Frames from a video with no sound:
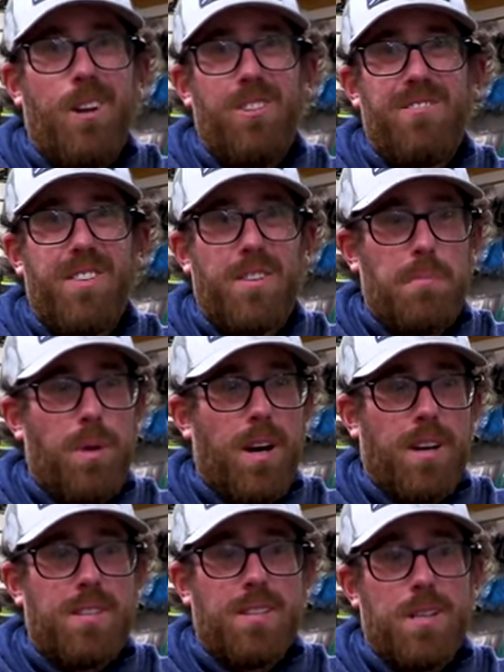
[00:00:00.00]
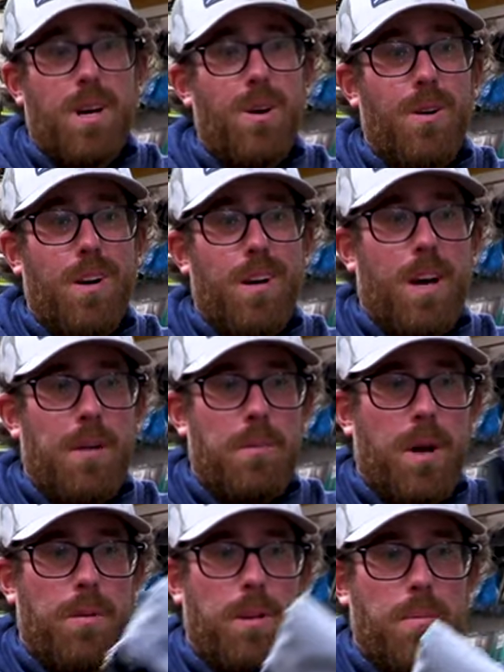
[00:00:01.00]
Only 50 bucks, so I'm
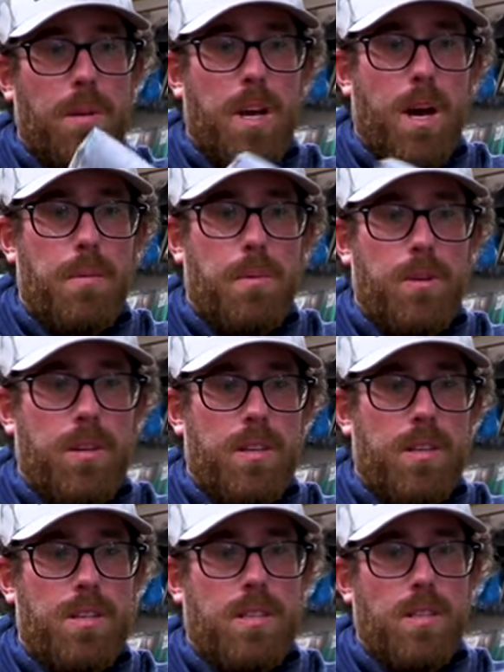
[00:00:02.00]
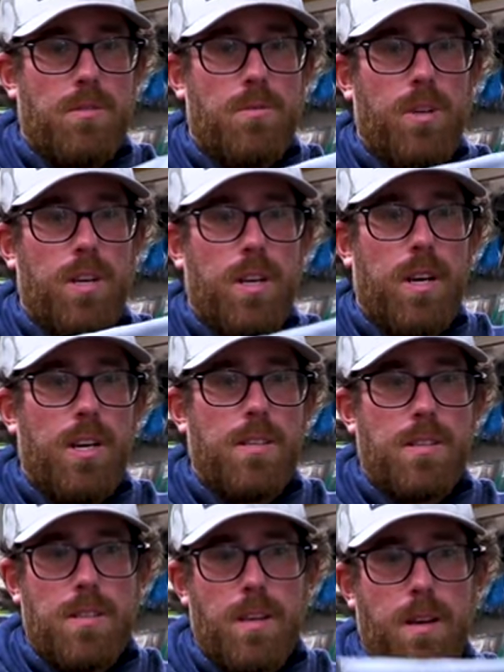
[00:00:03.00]
probably going to be copping one of these things. Really
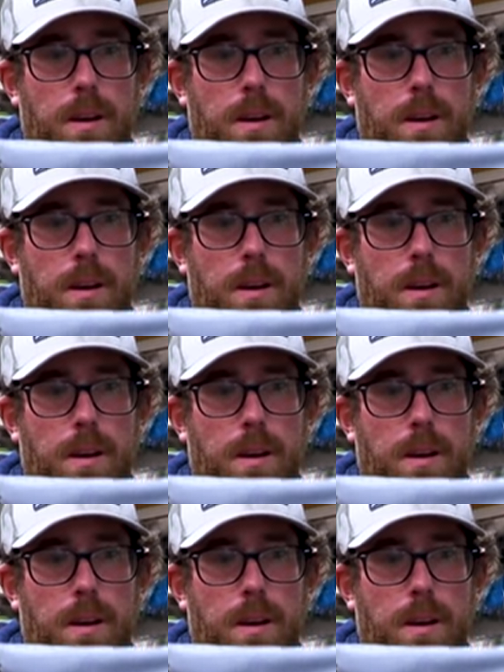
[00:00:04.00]
nice.